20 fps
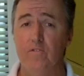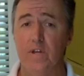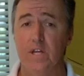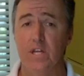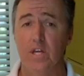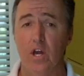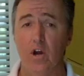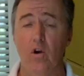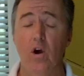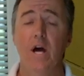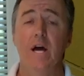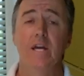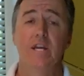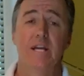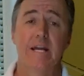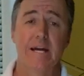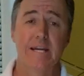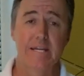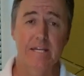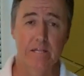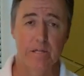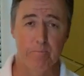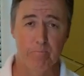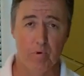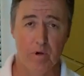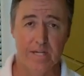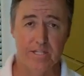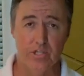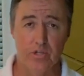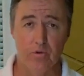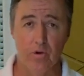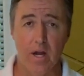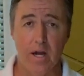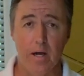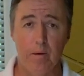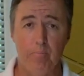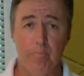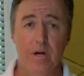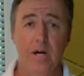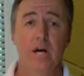video, you got to get the pressure
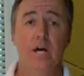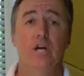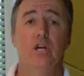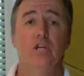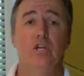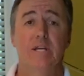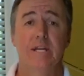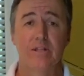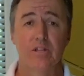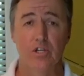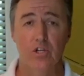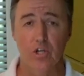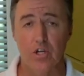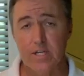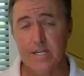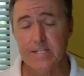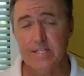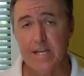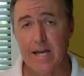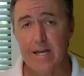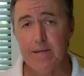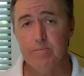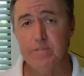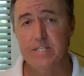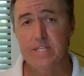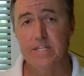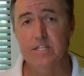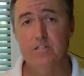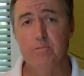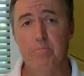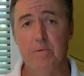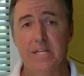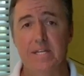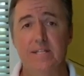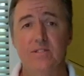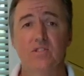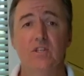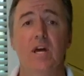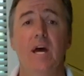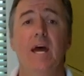up, you get the cooking time 6
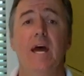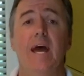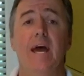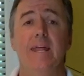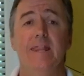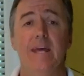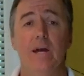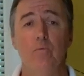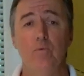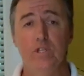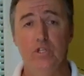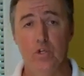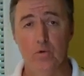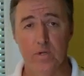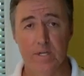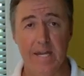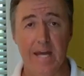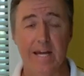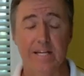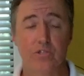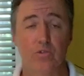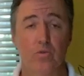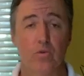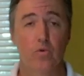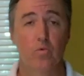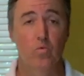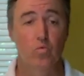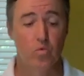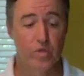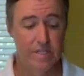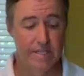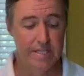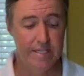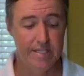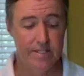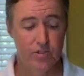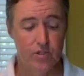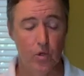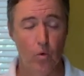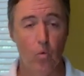minutes, and then we do a natural
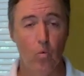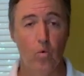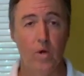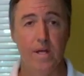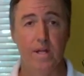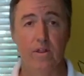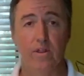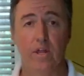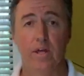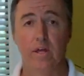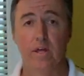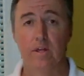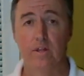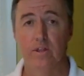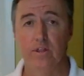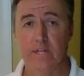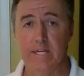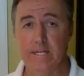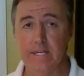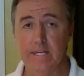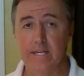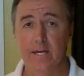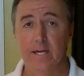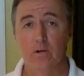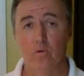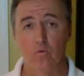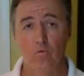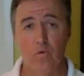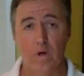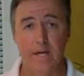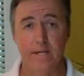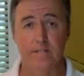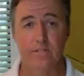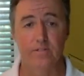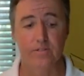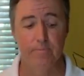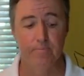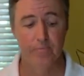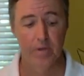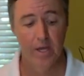release with the
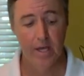rice.